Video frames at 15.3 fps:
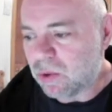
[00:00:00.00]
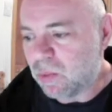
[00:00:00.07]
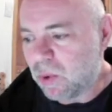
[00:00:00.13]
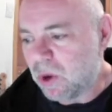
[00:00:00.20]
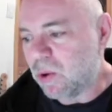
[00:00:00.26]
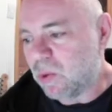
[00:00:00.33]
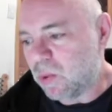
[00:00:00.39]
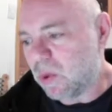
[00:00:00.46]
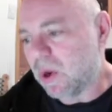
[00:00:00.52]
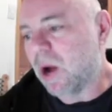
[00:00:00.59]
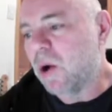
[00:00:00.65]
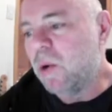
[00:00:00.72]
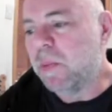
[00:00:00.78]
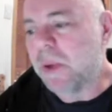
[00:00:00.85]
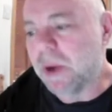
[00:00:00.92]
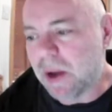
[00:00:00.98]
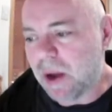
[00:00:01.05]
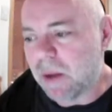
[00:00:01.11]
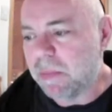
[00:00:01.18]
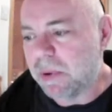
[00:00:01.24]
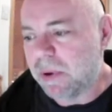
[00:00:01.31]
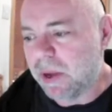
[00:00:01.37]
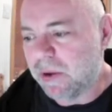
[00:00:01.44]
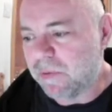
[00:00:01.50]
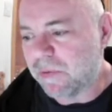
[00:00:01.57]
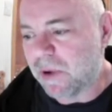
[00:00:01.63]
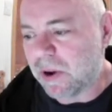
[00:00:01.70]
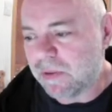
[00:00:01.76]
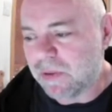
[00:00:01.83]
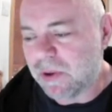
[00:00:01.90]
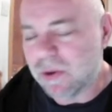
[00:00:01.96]
The world will open up in
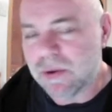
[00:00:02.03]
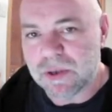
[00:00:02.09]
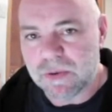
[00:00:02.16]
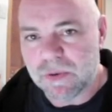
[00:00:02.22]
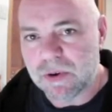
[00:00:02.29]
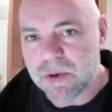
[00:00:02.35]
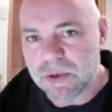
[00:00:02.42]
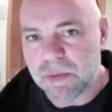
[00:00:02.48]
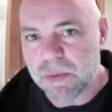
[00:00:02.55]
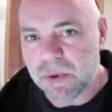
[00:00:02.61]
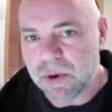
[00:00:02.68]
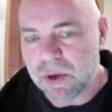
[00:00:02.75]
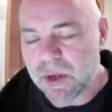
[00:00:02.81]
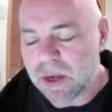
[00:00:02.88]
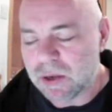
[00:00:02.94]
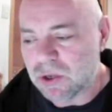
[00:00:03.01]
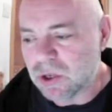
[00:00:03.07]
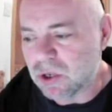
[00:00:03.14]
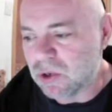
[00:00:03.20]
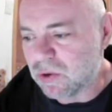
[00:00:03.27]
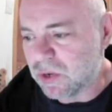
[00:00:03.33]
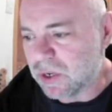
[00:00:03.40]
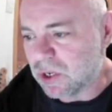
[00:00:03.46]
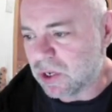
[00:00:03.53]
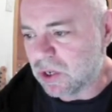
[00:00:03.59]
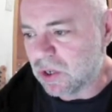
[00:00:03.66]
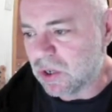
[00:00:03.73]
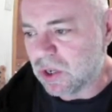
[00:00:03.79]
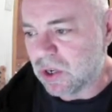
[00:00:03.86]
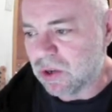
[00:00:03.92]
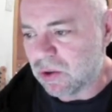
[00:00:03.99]
front of you as far as the book and the story is
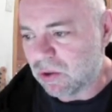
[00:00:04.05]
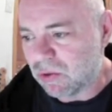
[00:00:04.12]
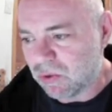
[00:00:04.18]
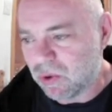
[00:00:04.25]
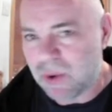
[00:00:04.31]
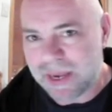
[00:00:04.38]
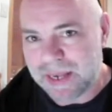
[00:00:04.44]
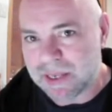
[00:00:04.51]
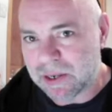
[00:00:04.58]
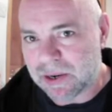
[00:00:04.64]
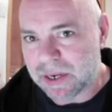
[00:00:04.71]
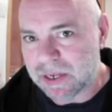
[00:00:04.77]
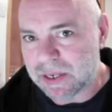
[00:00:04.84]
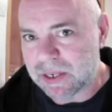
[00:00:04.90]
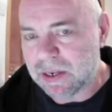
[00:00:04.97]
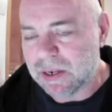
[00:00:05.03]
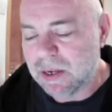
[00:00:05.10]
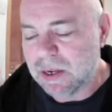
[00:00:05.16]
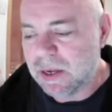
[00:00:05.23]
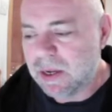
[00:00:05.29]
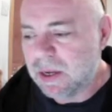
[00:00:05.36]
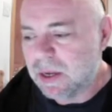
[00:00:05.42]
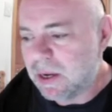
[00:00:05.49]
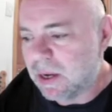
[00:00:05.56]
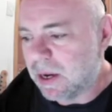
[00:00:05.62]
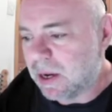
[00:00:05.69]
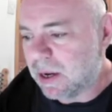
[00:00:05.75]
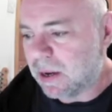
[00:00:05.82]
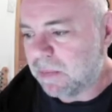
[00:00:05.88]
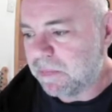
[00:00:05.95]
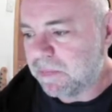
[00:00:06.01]
concerned through his eyes.
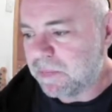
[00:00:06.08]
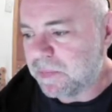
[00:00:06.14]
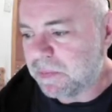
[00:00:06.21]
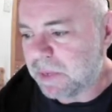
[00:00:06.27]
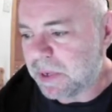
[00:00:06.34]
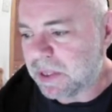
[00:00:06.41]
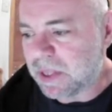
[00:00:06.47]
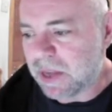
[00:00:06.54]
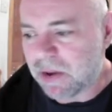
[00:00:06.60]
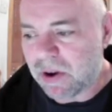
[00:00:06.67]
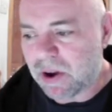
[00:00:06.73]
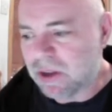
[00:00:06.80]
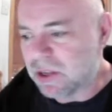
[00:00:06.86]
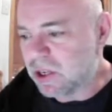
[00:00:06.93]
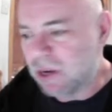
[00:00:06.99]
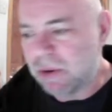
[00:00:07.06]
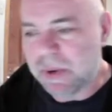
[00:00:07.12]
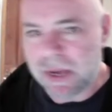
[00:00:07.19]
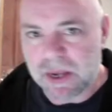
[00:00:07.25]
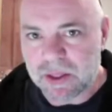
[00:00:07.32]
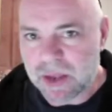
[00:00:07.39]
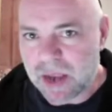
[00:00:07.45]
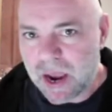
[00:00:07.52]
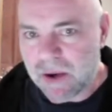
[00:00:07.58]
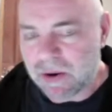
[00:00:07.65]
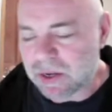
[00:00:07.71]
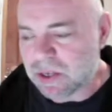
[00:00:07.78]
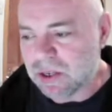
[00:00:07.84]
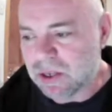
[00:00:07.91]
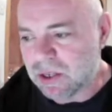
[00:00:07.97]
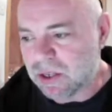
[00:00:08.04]
But there are so many other
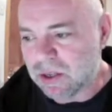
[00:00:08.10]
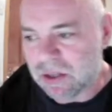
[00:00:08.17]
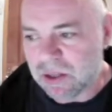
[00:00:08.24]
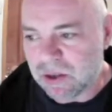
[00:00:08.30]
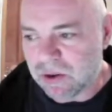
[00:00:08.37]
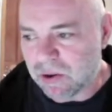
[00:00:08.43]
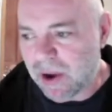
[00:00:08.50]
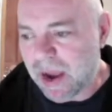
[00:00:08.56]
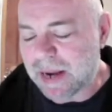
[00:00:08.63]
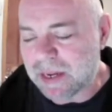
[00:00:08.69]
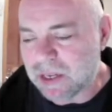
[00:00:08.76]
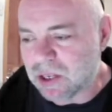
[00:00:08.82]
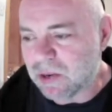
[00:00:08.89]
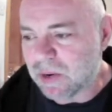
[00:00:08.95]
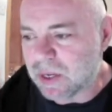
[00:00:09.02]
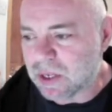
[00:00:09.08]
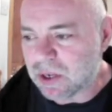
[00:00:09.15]
characters that are added to it.